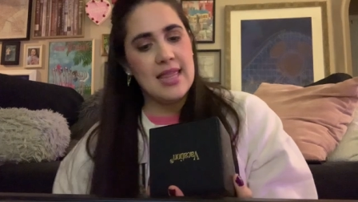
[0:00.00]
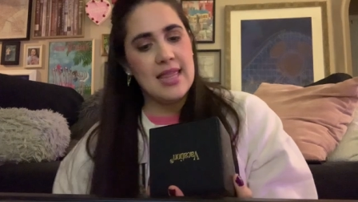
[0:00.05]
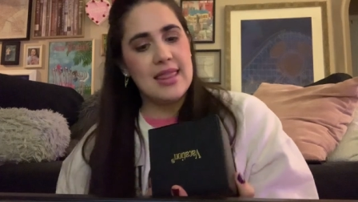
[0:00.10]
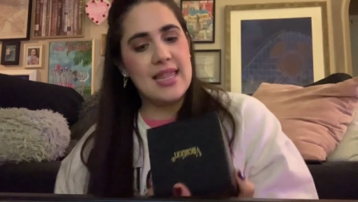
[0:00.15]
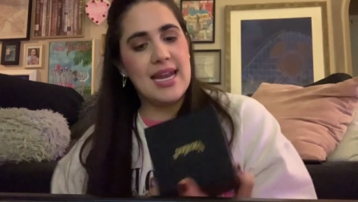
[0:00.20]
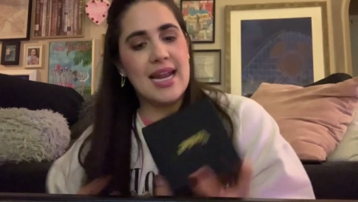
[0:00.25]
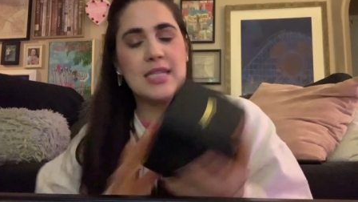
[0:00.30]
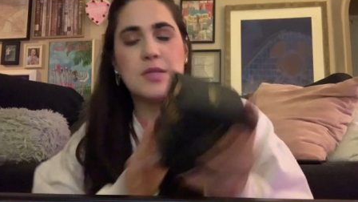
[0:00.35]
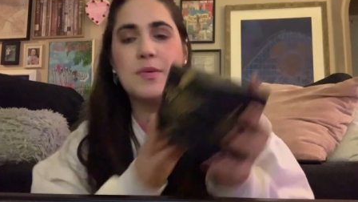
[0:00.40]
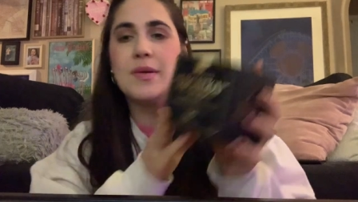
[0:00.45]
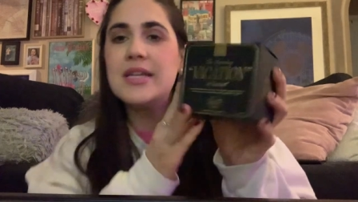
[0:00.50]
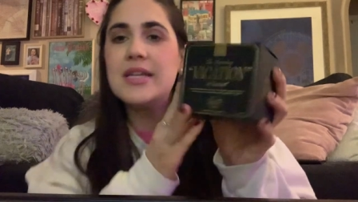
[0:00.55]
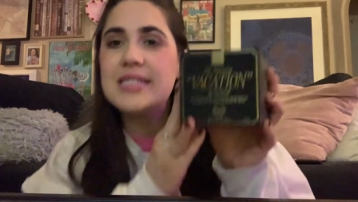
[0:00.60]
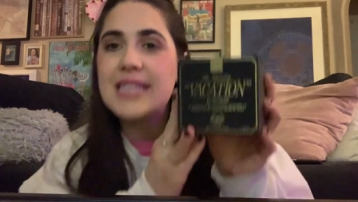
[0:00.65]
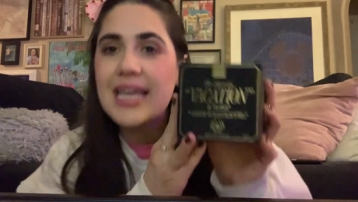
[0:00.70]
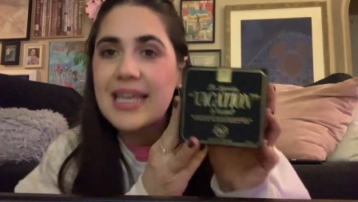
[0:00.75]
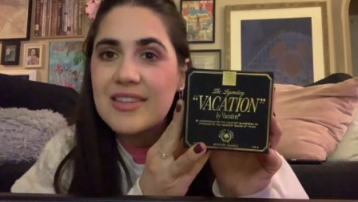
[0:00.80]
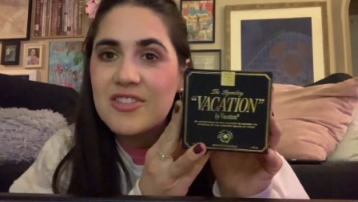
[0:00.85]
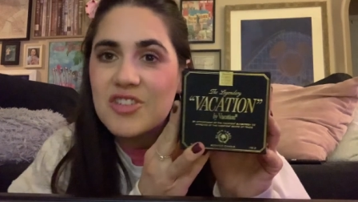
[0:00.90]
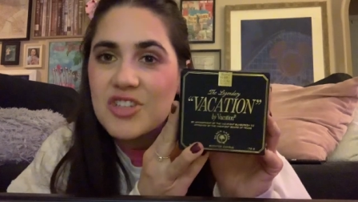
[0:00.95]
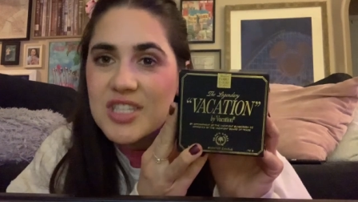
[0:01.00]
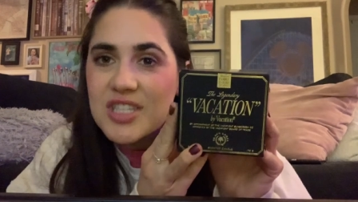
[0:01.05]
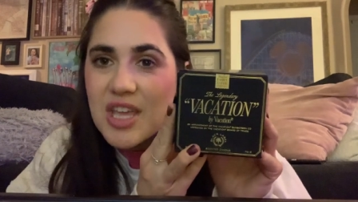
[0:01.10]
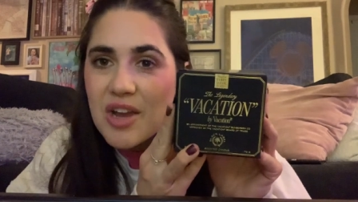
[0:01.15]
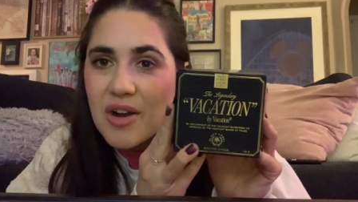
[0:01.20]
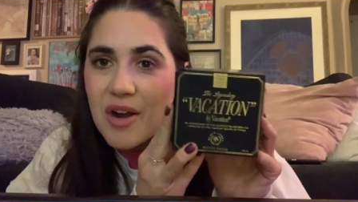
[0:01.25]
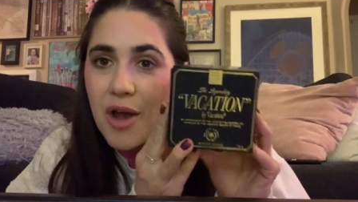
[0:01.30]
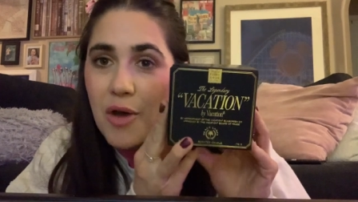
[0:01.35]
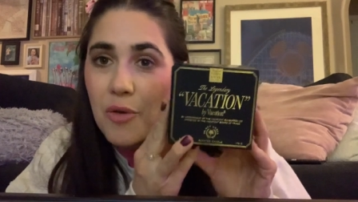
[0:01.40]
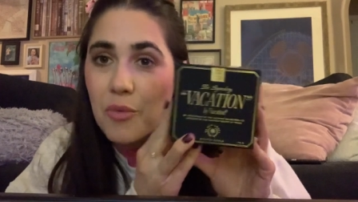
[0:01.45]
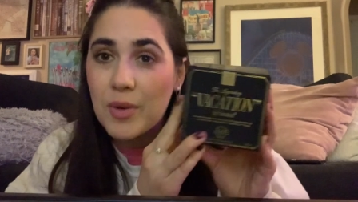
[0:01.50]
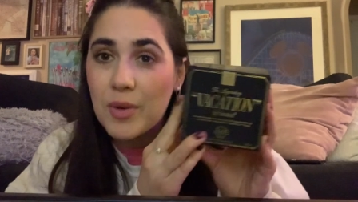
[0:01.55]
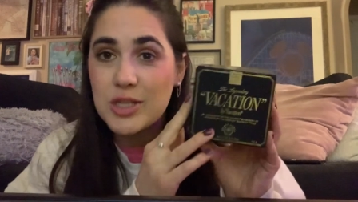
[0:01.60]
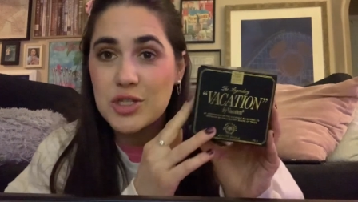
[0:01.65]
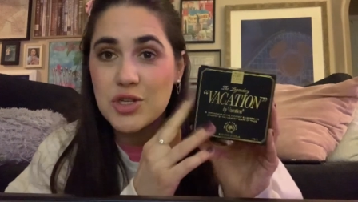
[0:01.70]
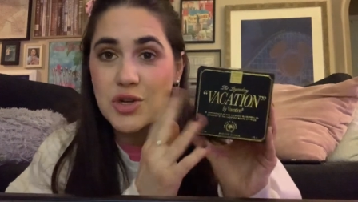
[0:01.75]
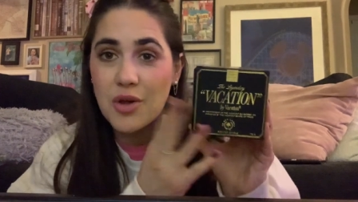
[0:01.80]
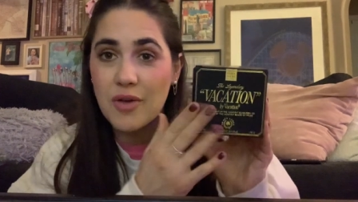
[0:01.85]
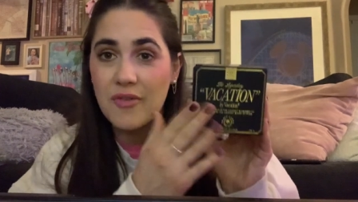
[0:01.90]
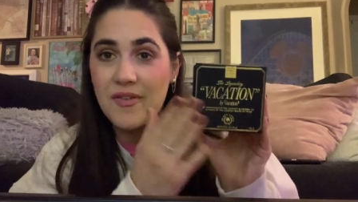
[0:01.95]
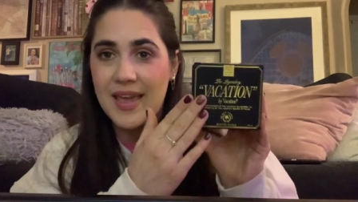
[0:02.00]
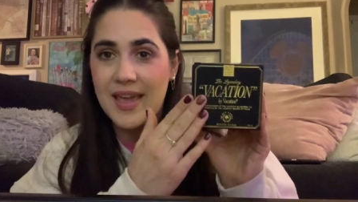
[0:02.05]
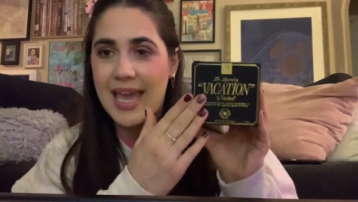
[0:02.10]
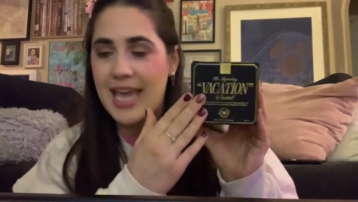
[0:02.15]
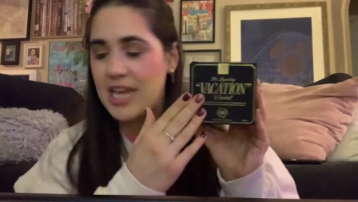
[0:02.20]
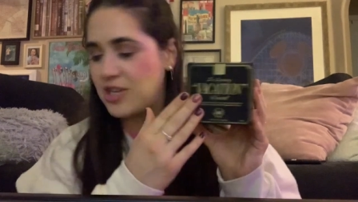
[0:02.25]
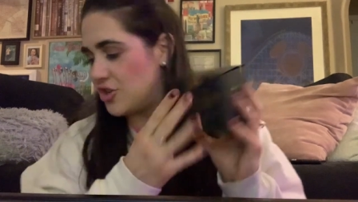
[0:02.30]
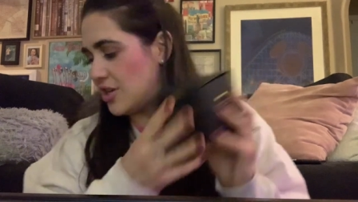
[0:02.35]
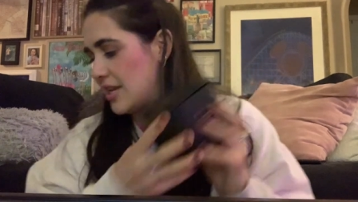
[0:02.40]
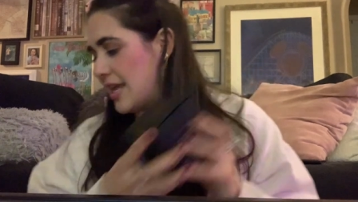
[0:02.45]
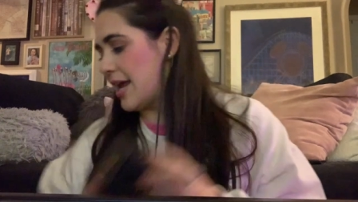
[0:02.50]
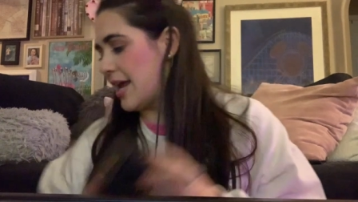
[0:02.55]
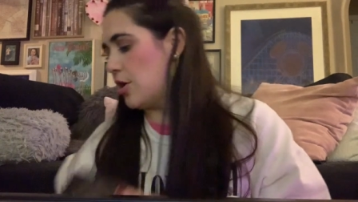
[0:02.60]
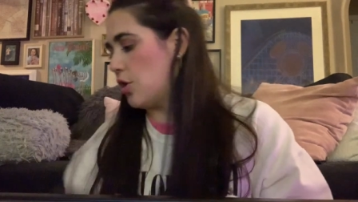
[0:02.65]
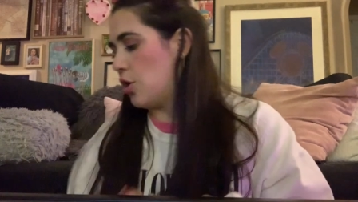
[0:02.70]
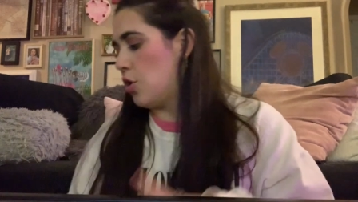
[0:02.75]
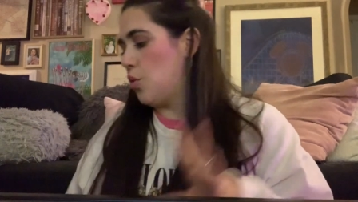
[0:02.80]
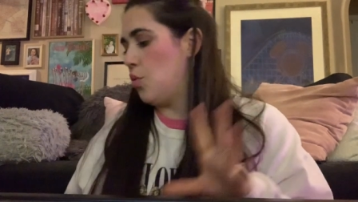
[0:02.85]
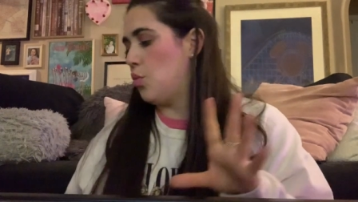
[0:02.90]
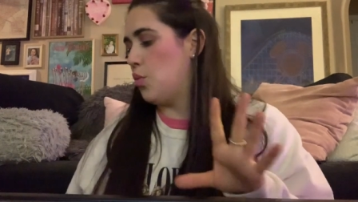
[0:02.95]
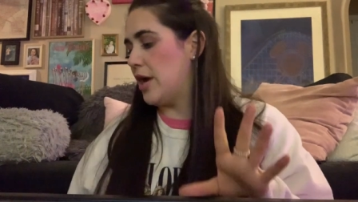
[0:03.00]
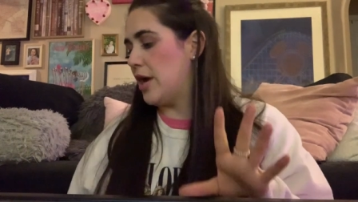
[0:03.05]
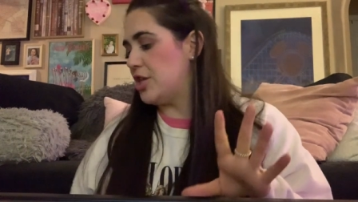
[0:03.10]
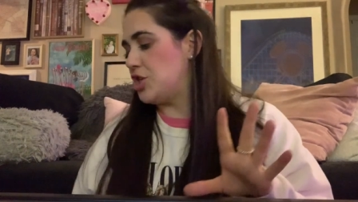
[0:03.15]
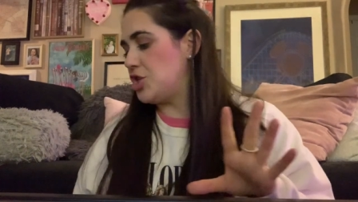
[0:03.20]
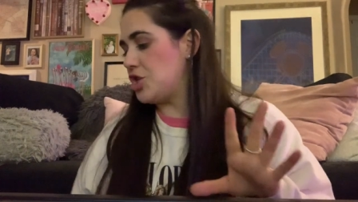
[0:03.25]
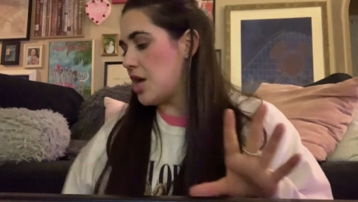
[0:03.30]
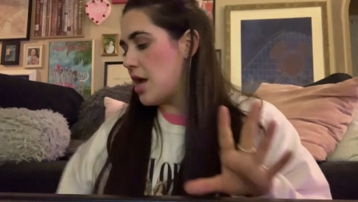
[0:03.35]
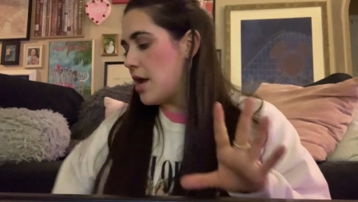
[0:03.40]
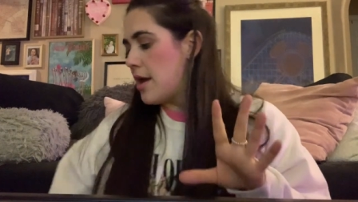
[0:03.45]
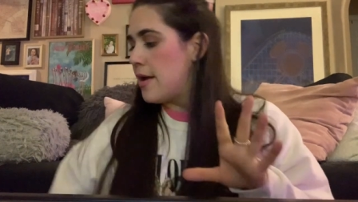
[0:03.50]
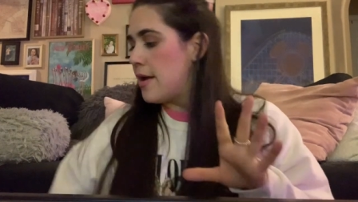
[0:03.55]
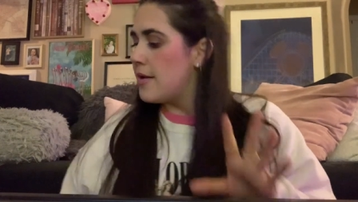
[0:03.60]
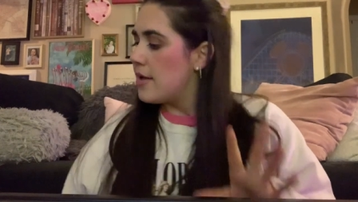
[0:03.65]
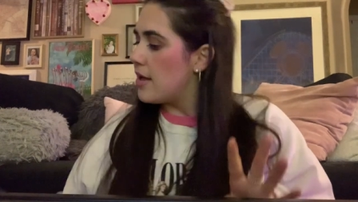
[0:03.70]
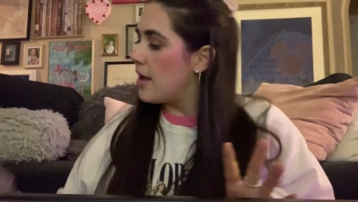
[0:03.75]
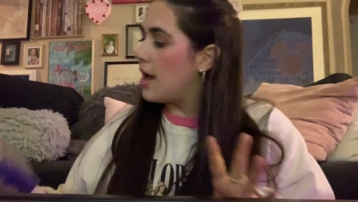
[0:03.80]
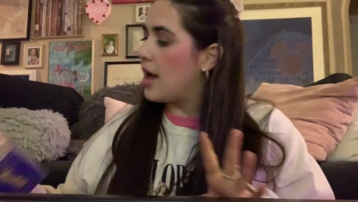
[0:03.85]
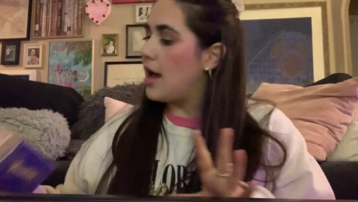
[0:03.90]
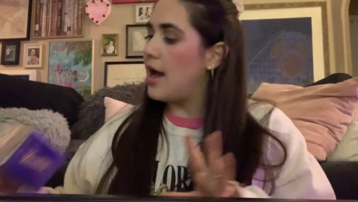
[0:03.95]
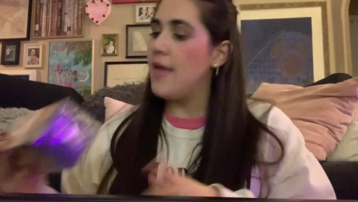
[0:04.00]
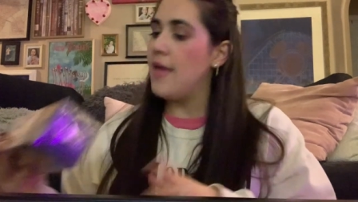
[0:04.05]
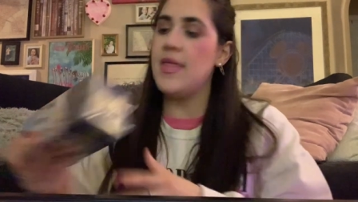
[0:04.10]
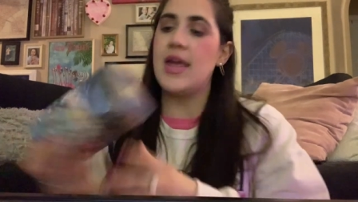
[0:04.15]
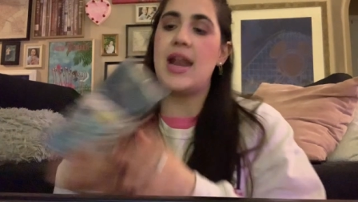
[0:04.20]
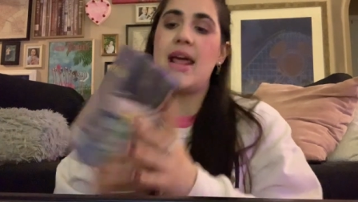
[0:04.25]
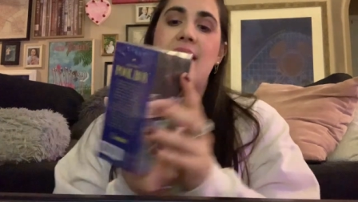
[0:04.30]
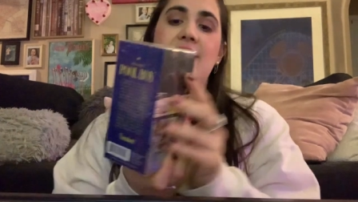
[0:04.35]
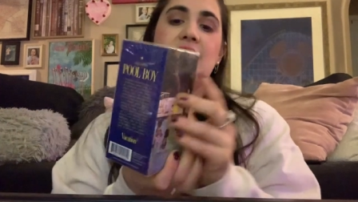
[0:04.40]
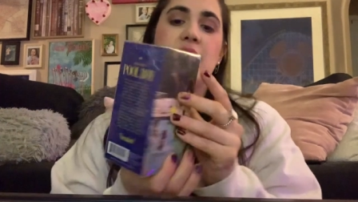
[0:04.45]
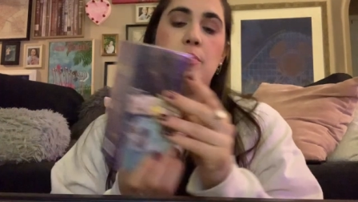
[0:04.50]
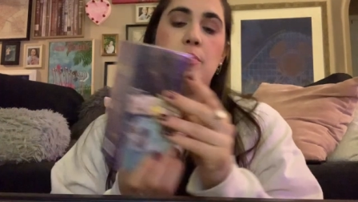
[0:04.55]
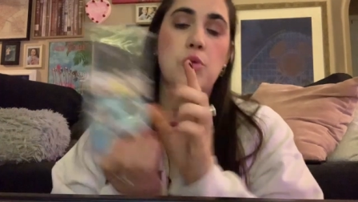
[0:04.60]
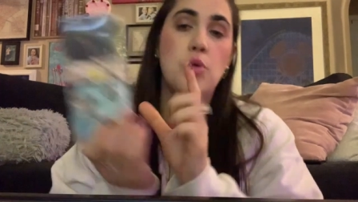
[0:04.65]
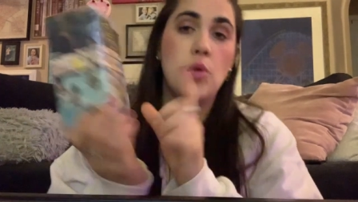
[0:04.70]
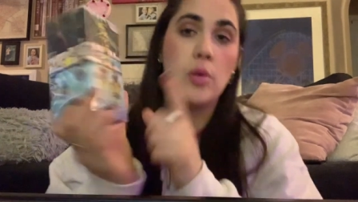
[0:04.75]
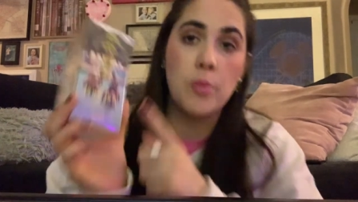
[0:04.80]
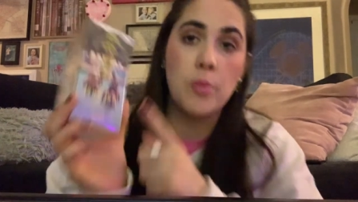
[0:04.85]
the next one is like just their original vacation candle which and then I have the pool